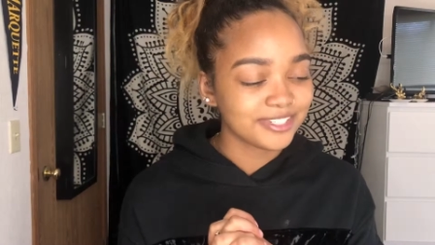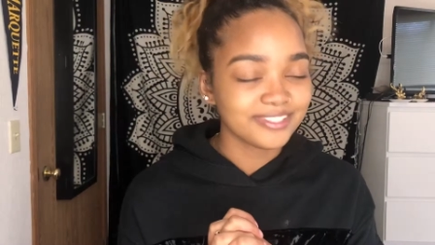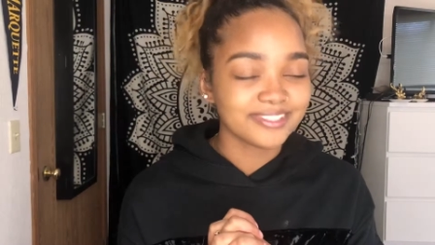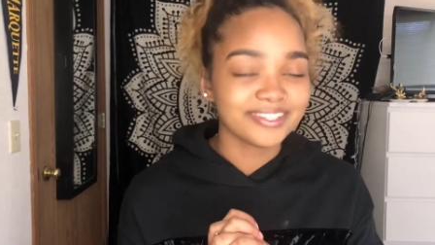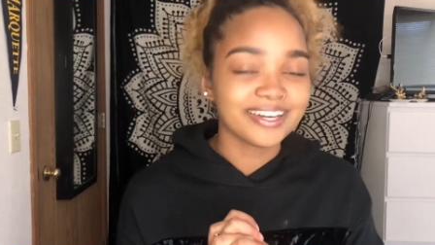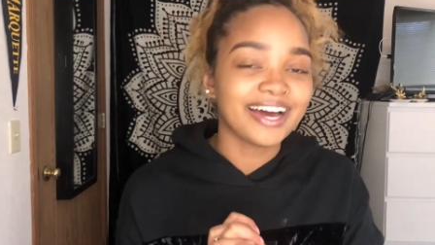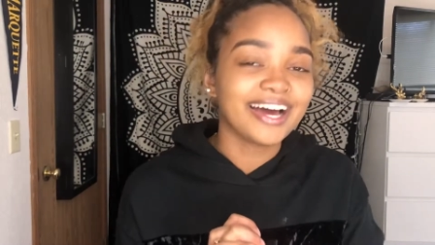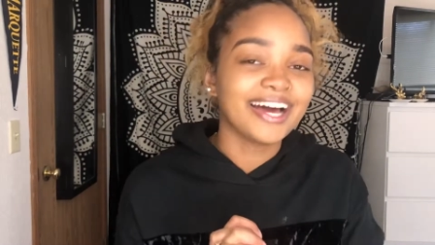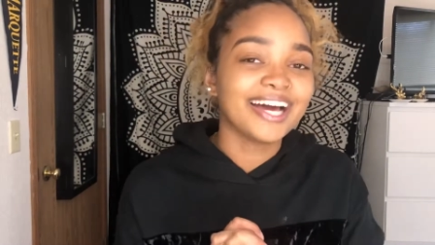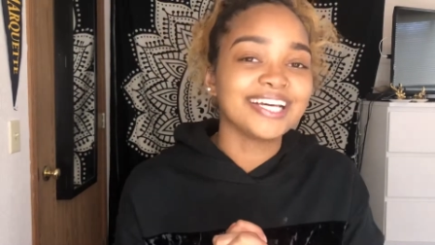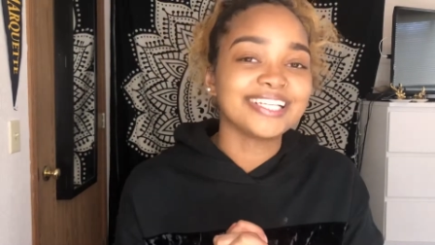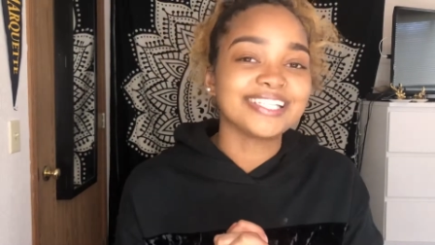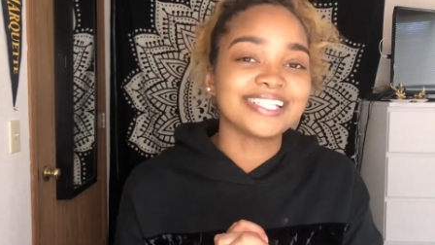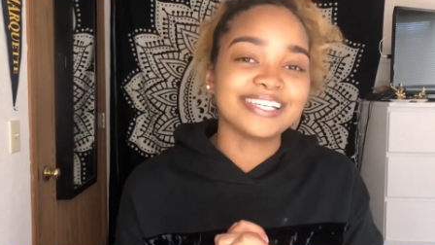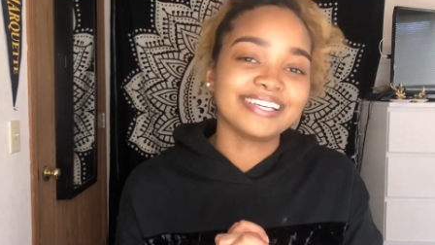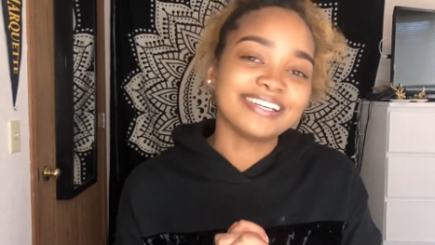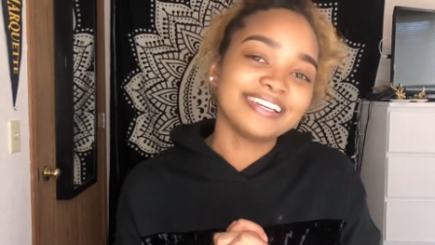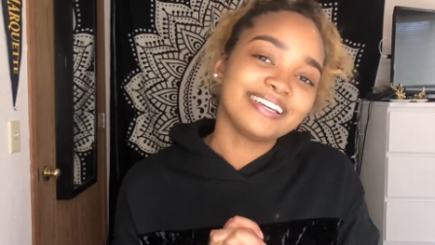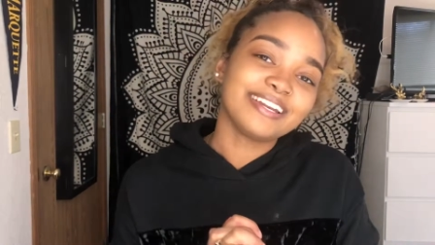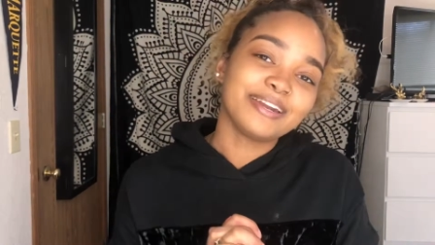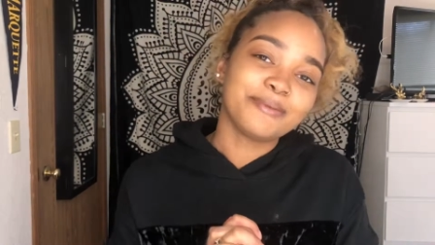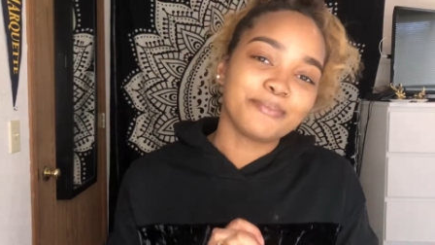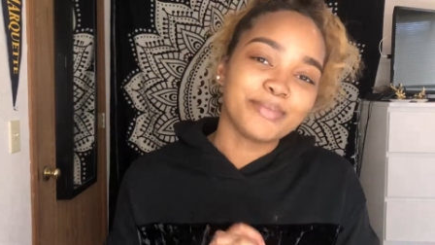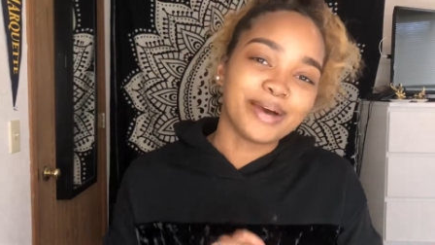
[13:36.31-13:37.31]
you guys
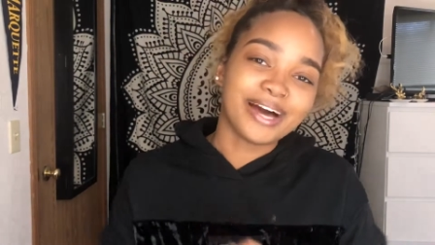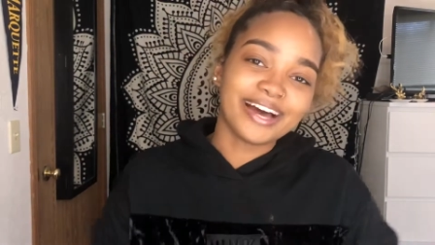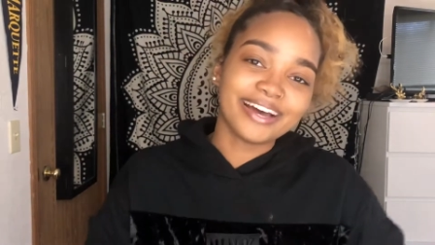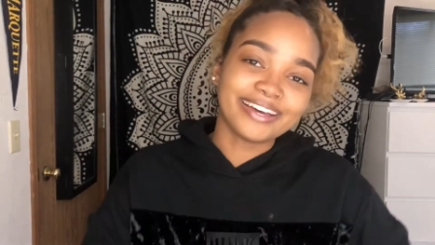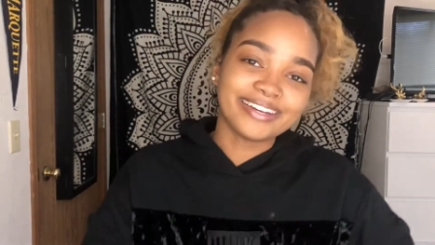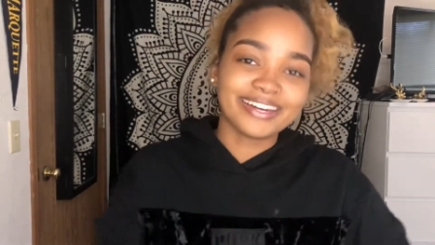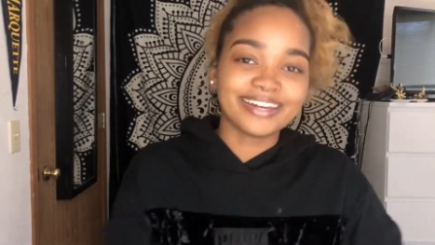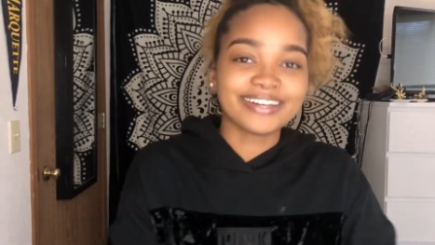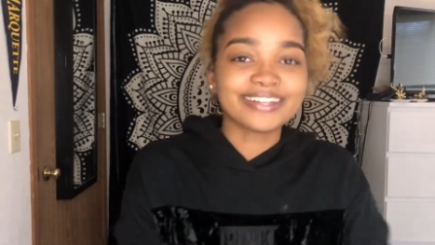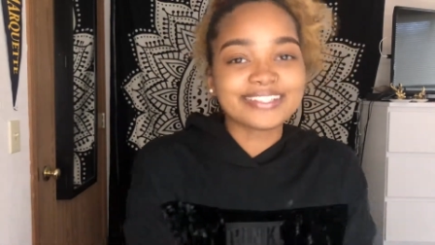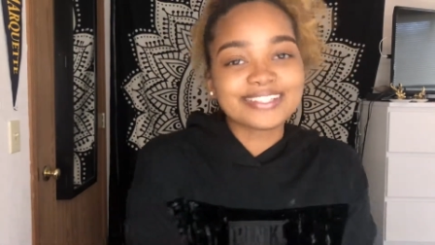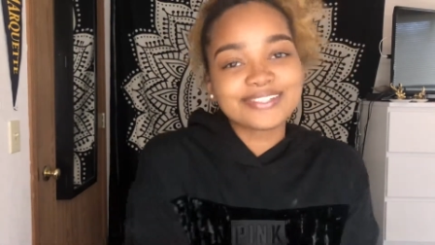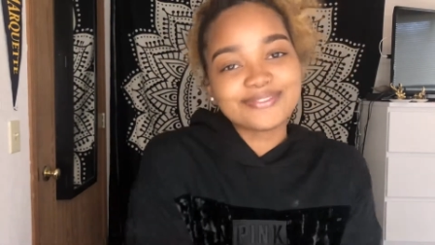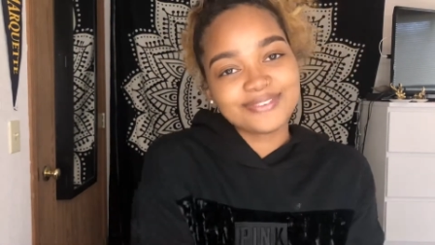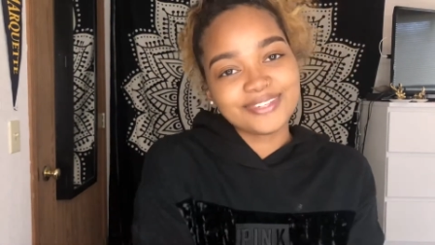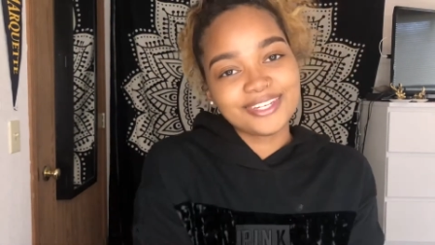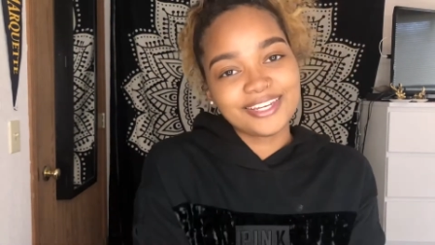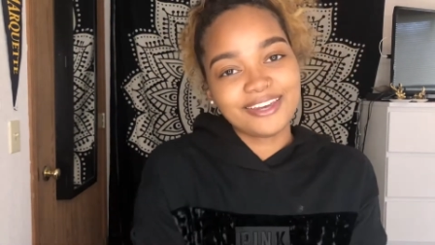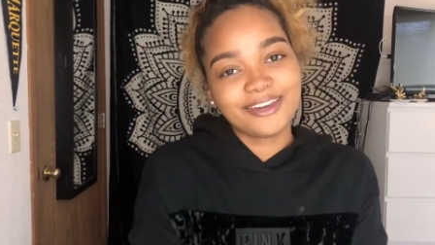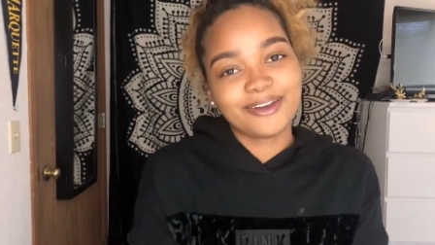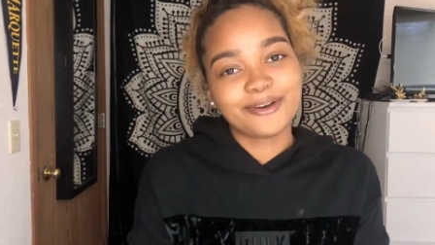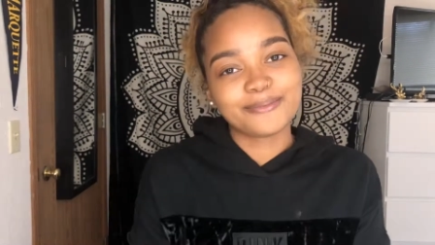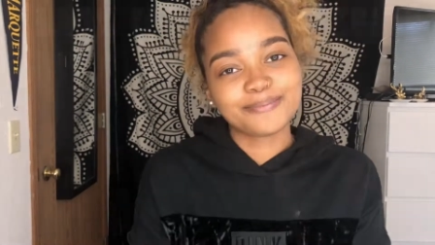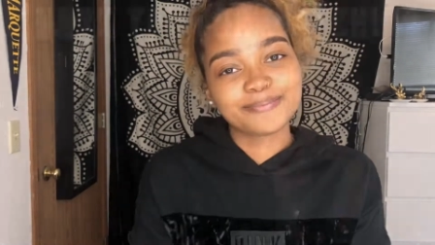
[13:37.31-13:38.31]
in my next
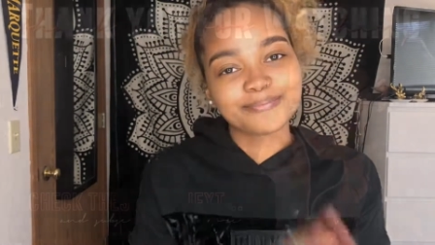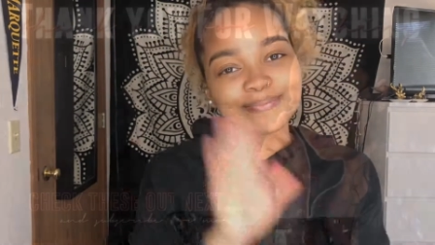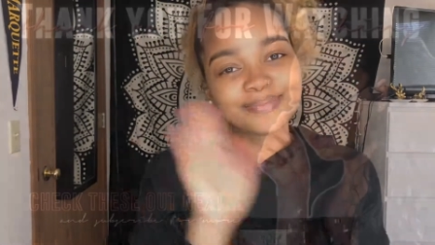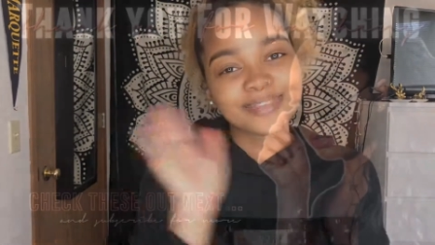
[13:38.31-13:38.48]
video.